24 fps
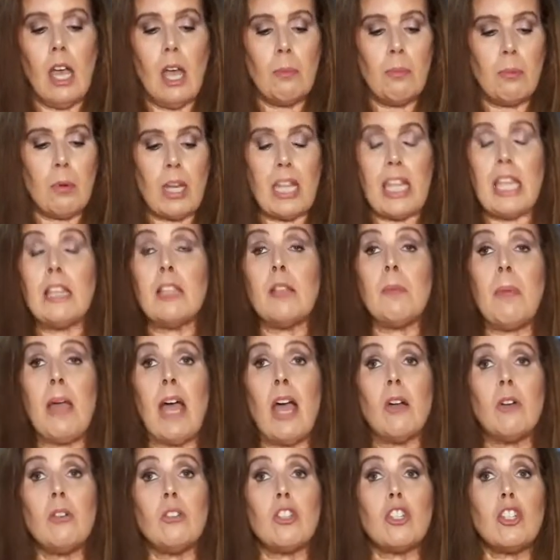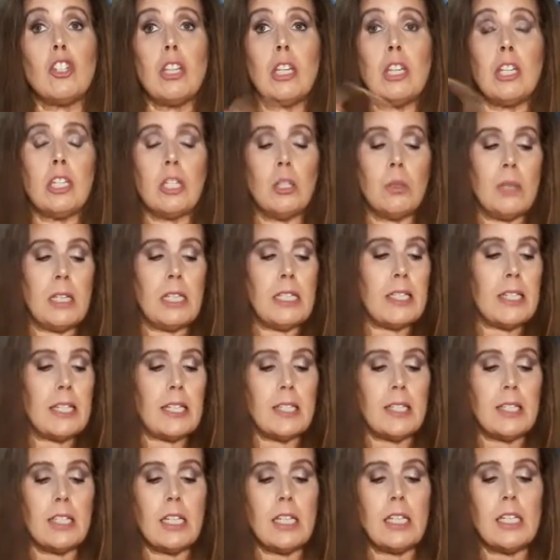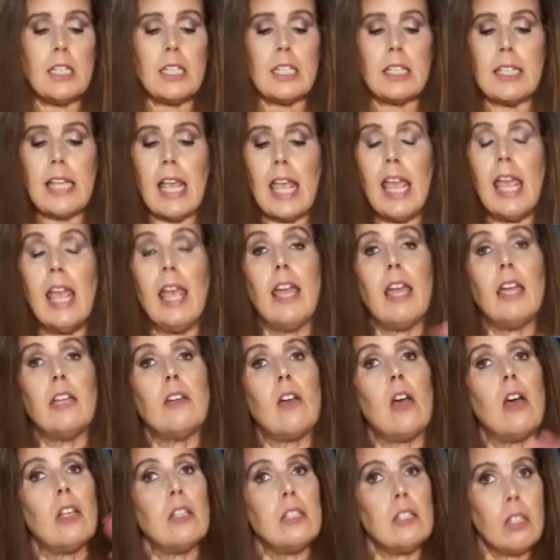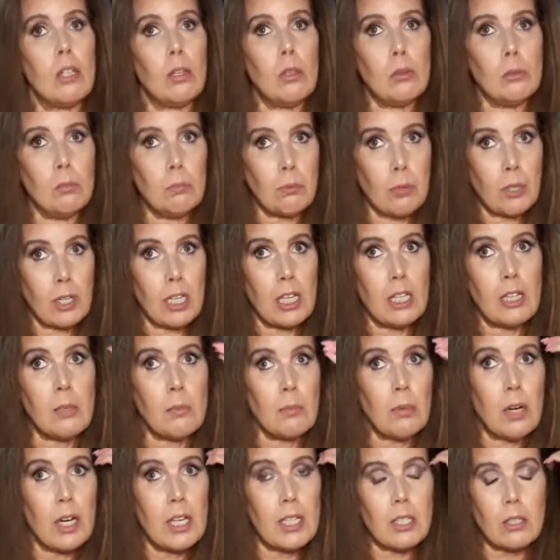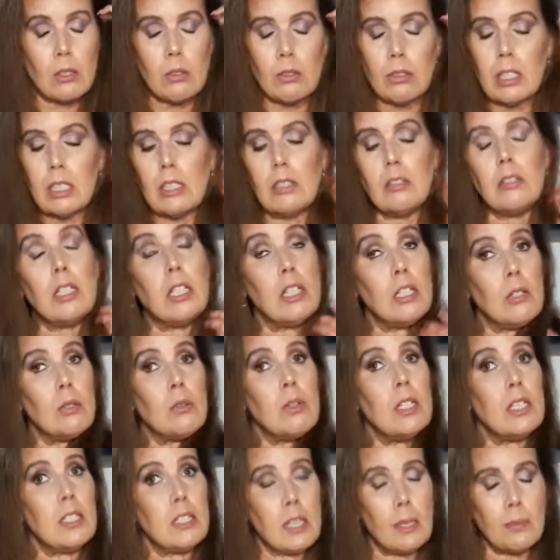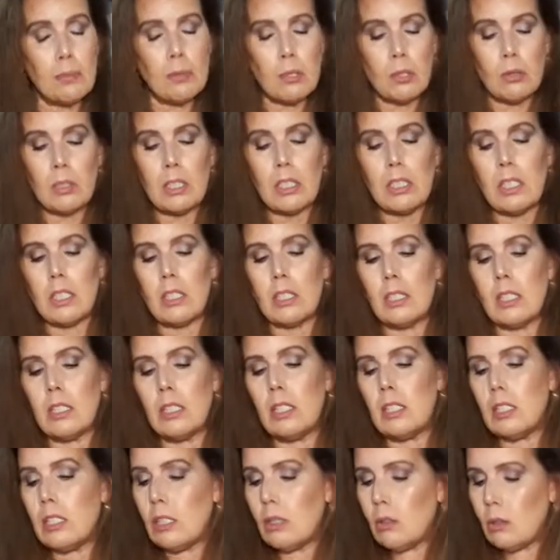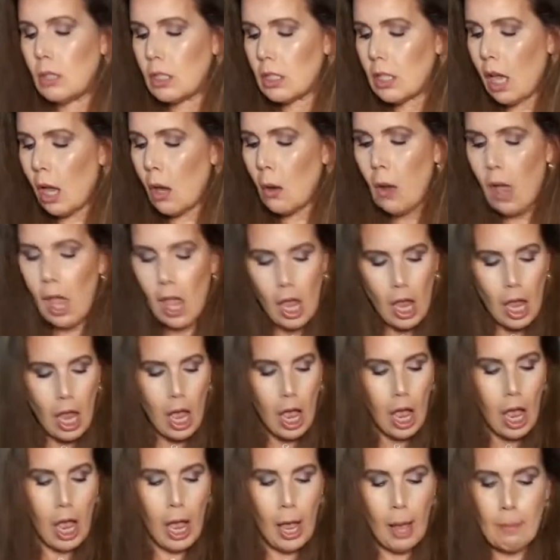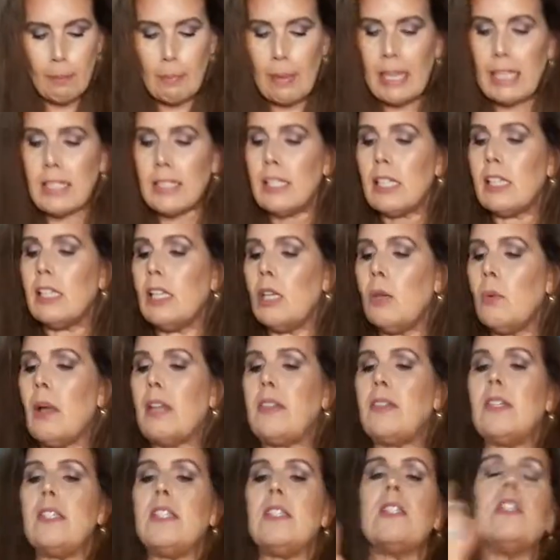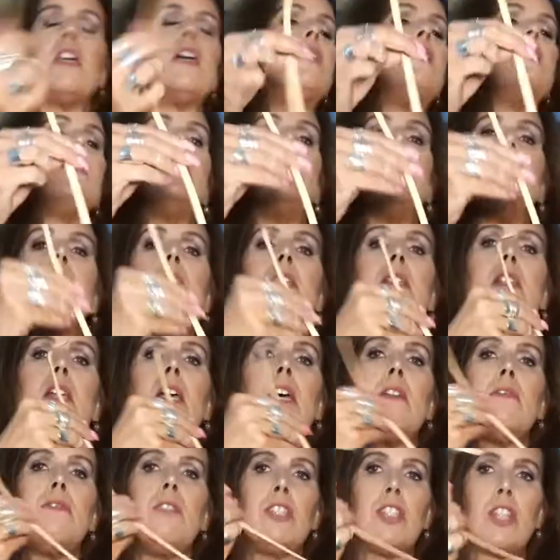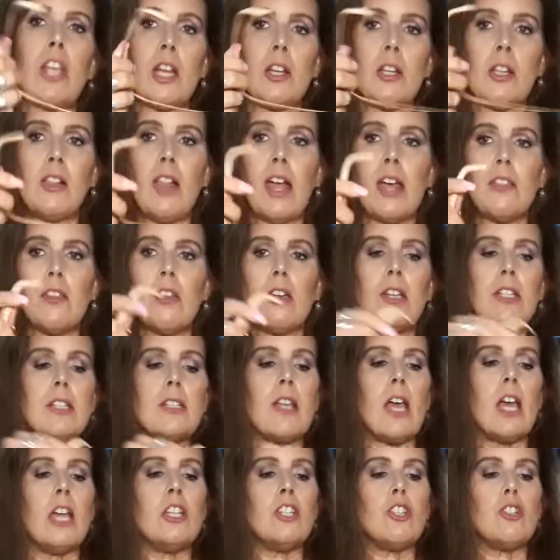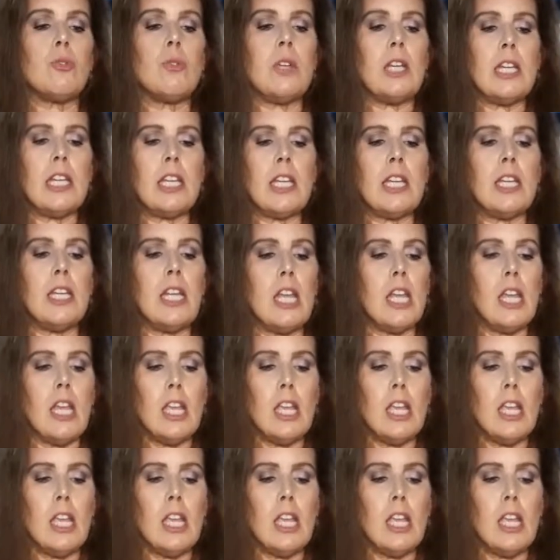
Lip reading: bringing the pouch into existence, and also bringing the price increase up to existence too. So basically what this does, this is a Pochette leather. It's untreated.